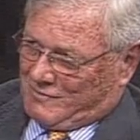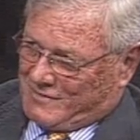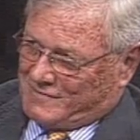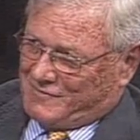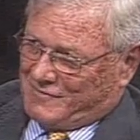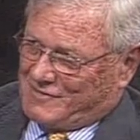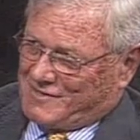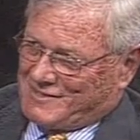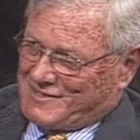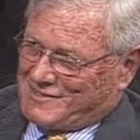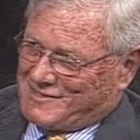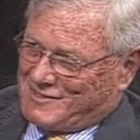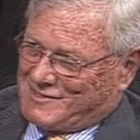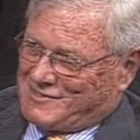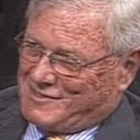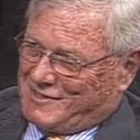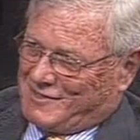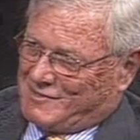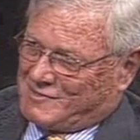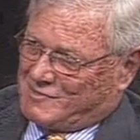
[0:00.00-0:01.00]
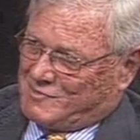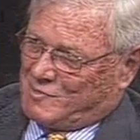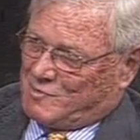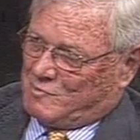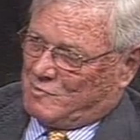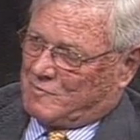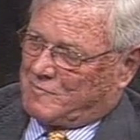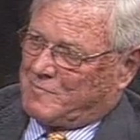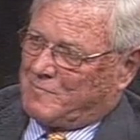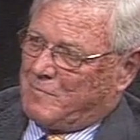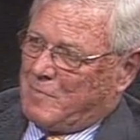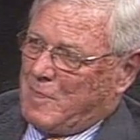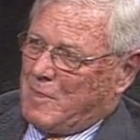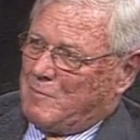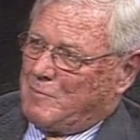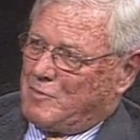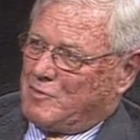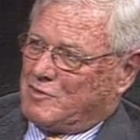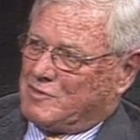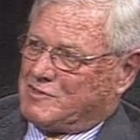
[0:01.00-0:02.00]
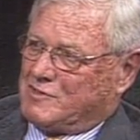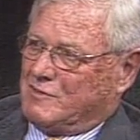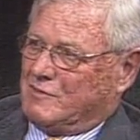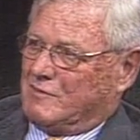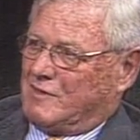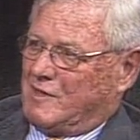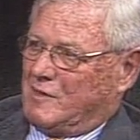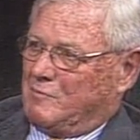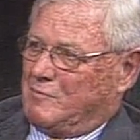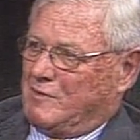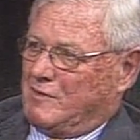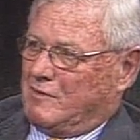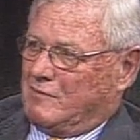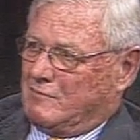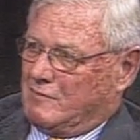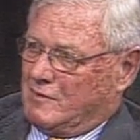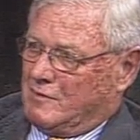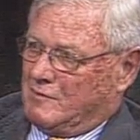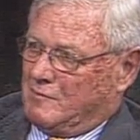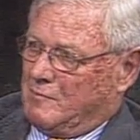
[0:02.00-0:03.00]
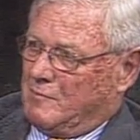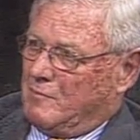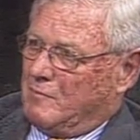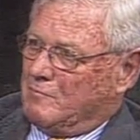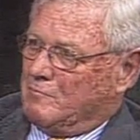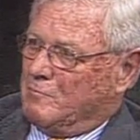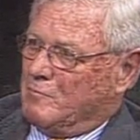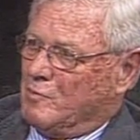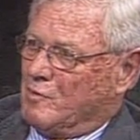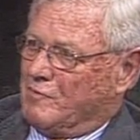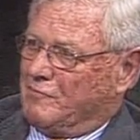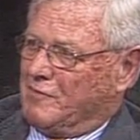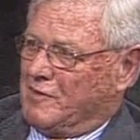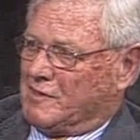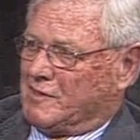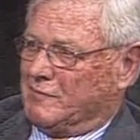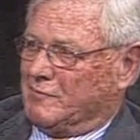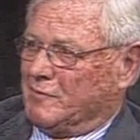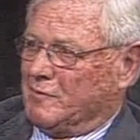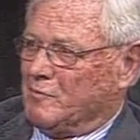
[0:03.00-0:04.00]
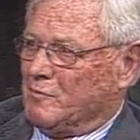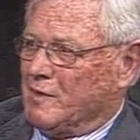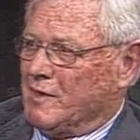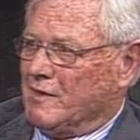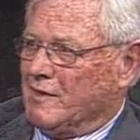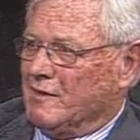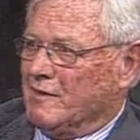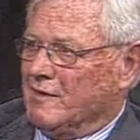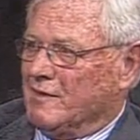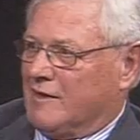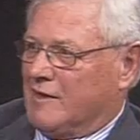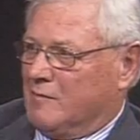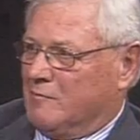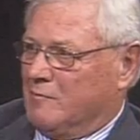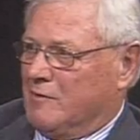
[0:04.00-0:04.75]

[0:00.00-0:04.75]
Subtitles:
there's any such thing as normal, person can be more effectively rated and